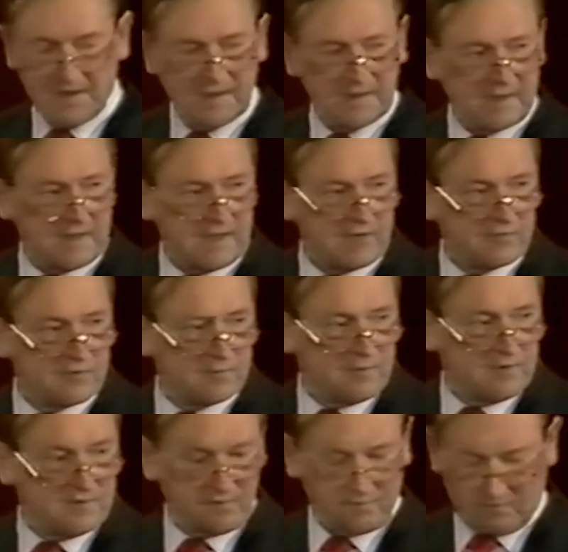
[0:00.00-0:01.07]
They have to
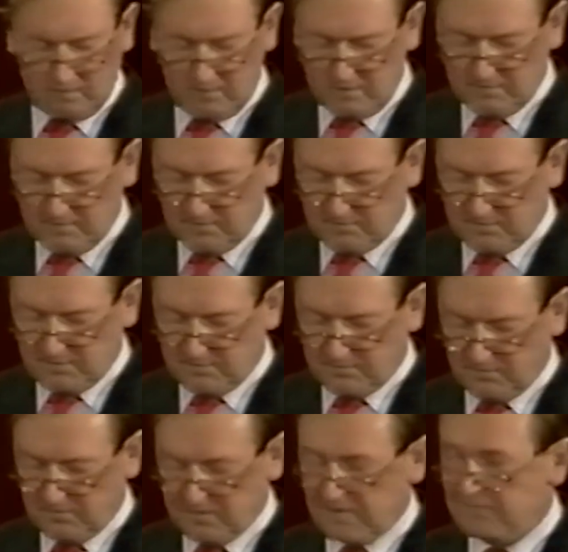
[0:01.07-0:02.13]
be determined
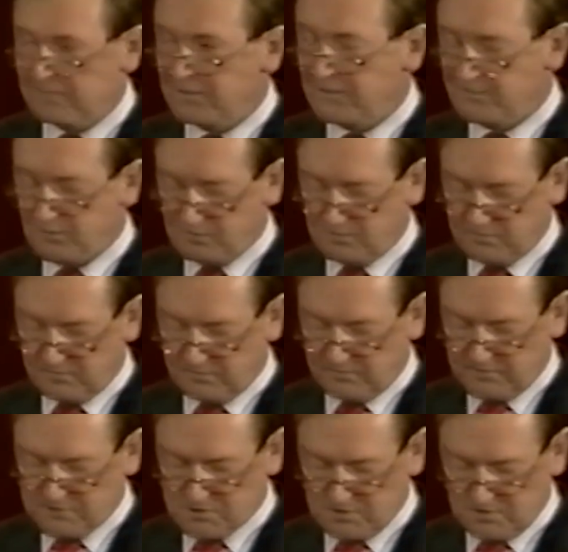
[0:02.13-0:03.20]
people and people with a
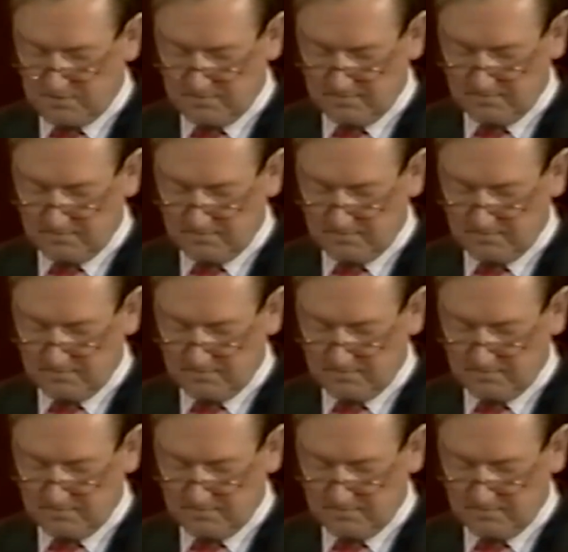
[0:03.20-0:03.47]
vision.